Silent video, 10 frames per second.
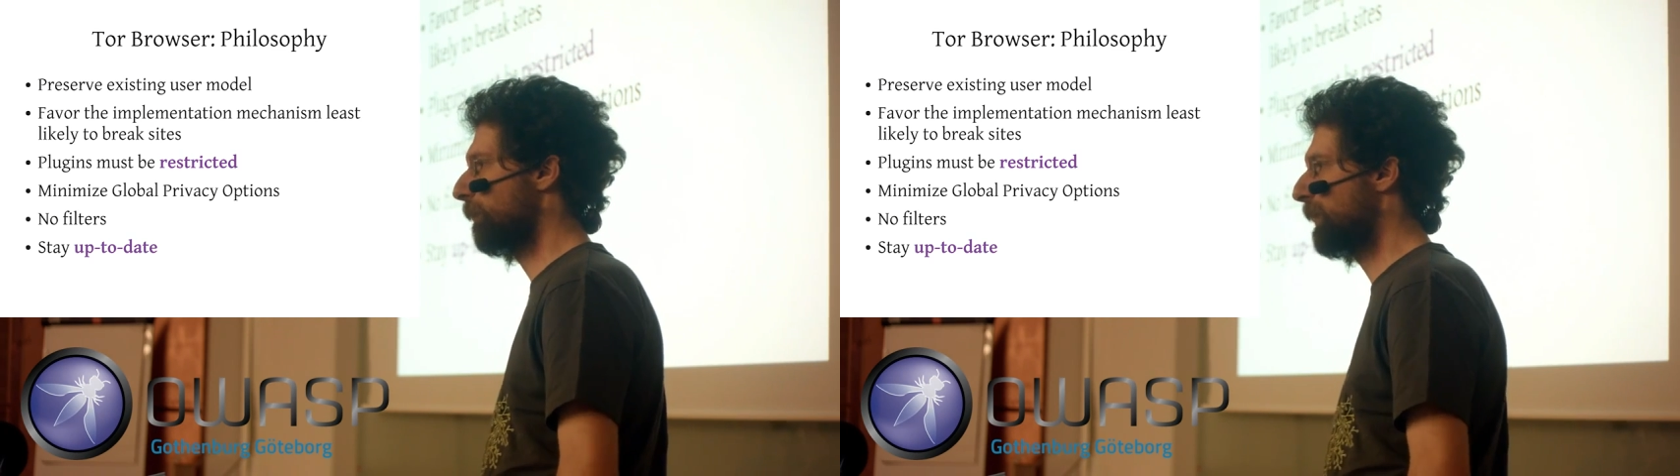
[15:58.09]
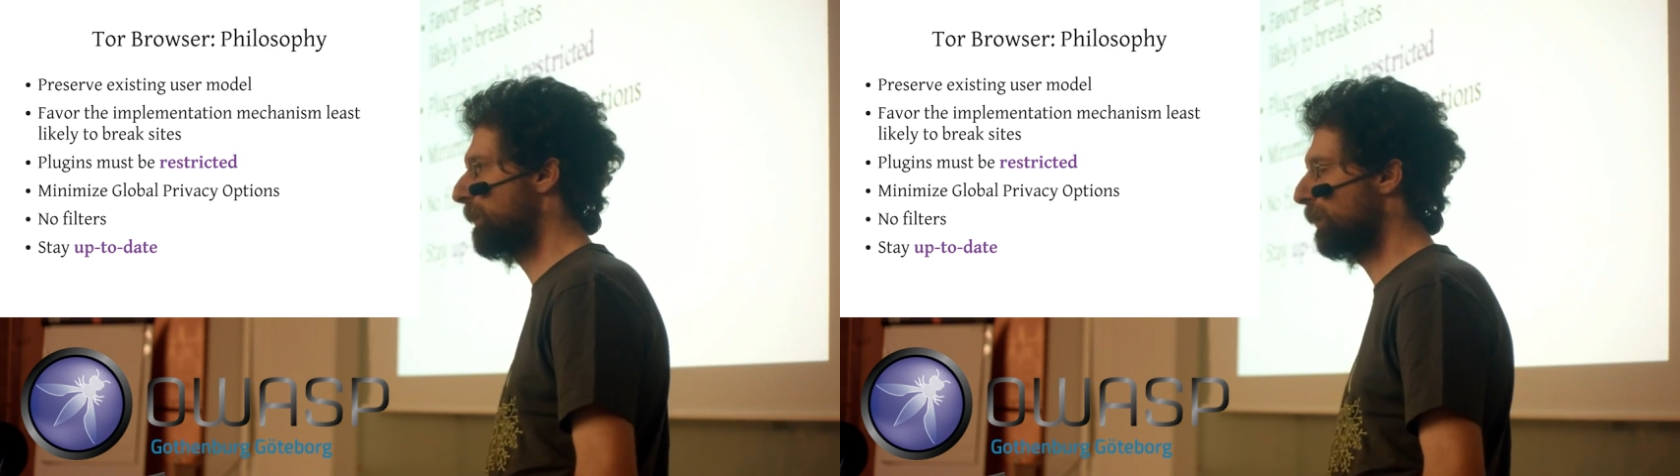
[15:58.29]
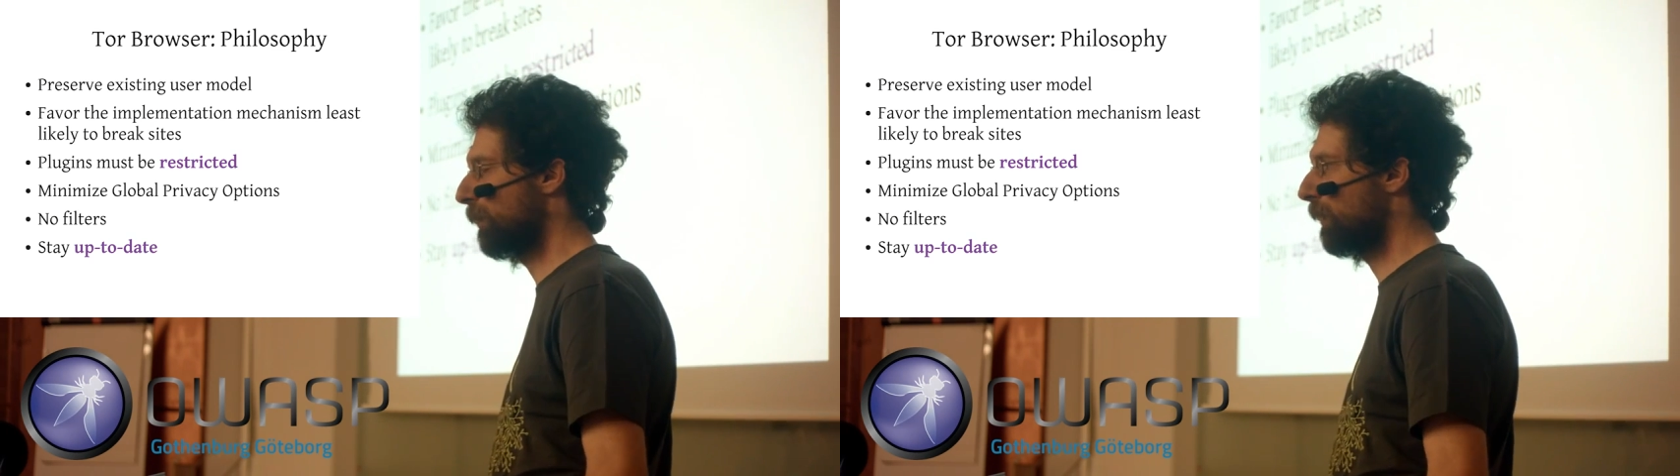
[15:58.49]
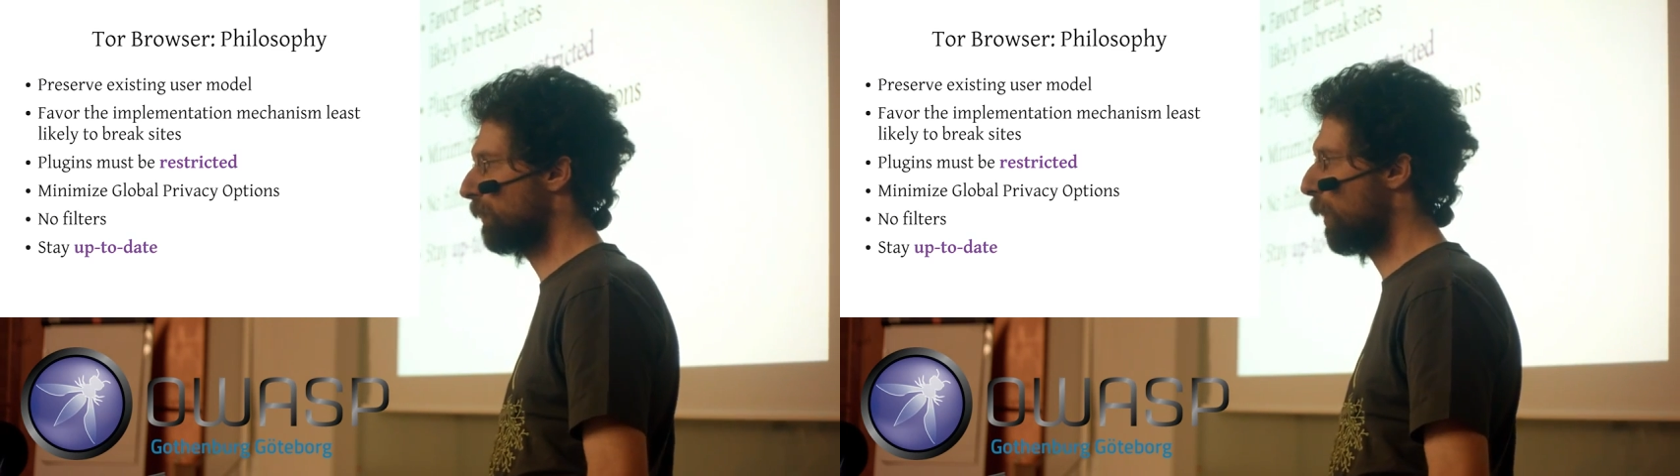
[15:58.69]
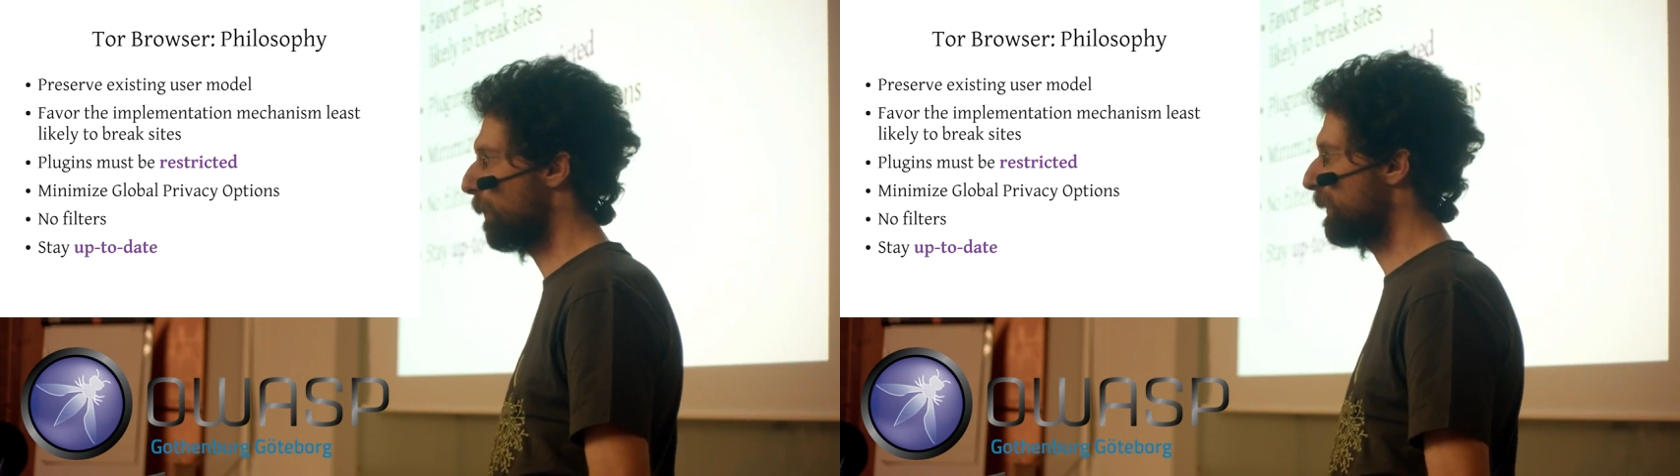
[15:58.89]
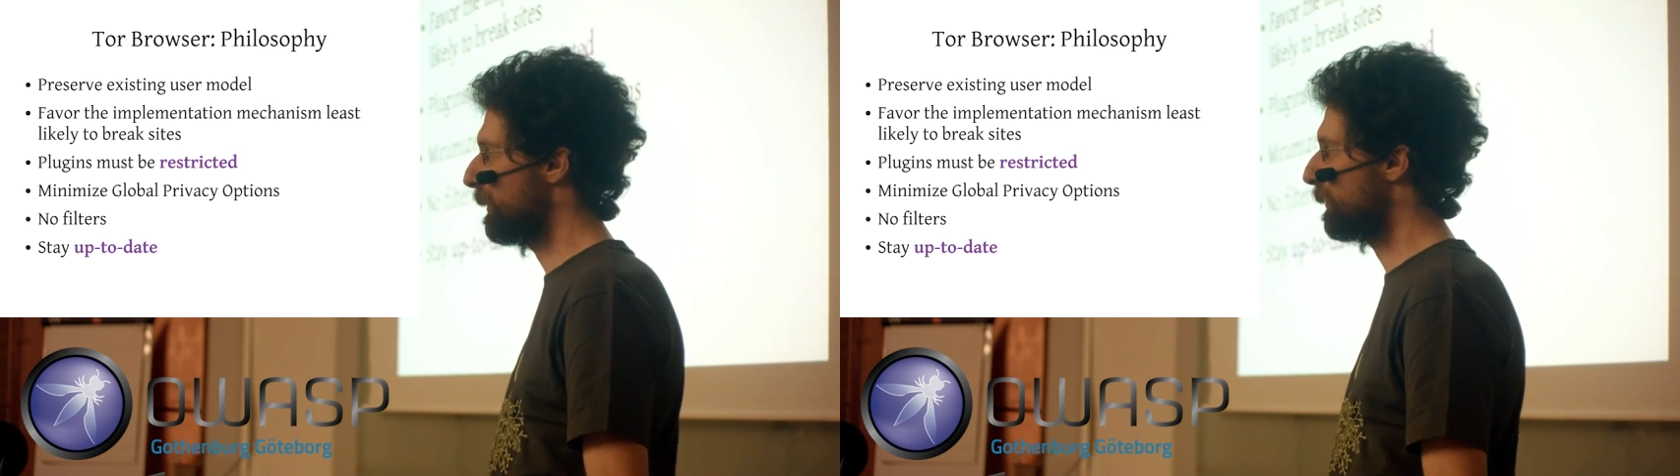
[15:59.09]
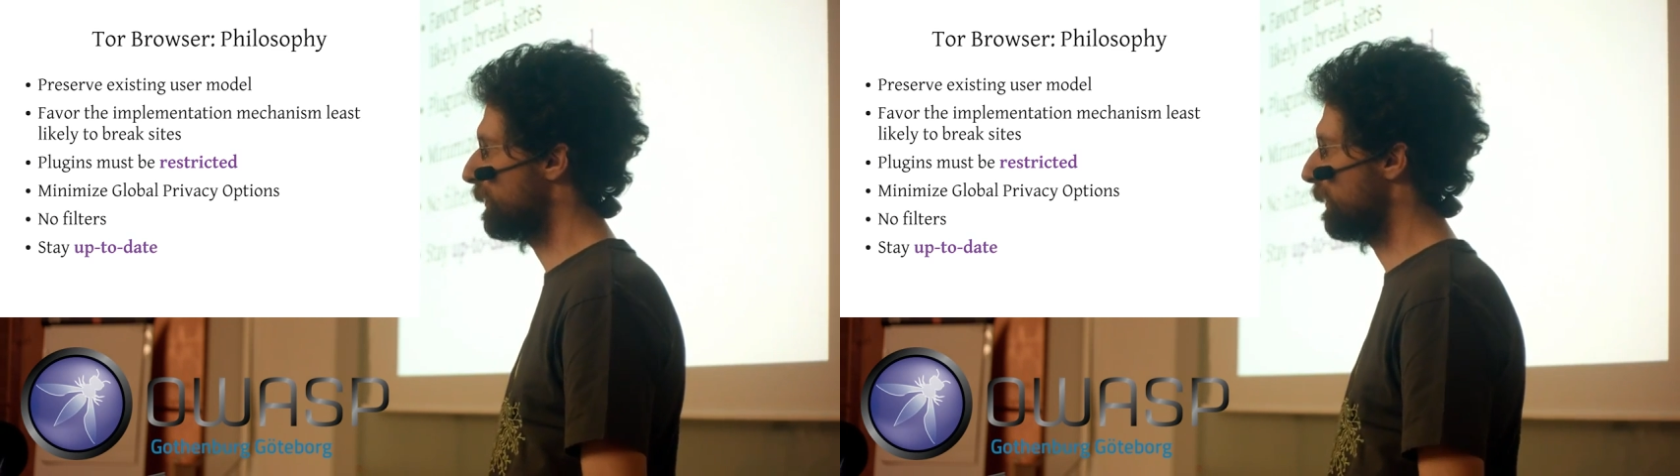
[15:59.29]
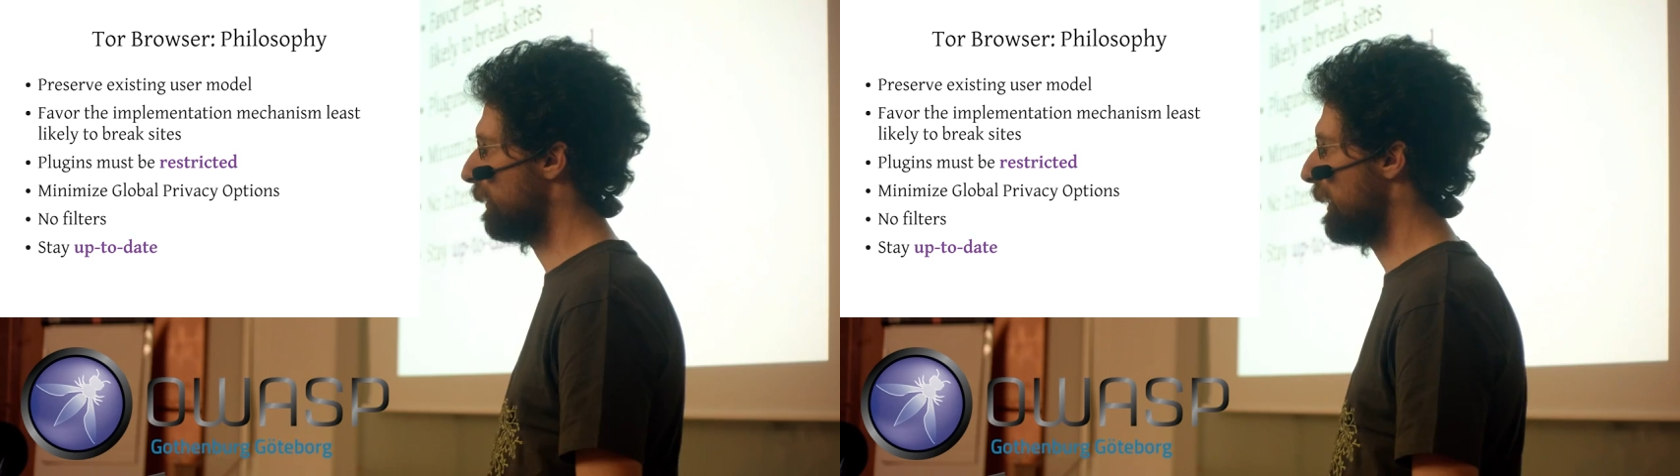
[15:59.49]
people or companies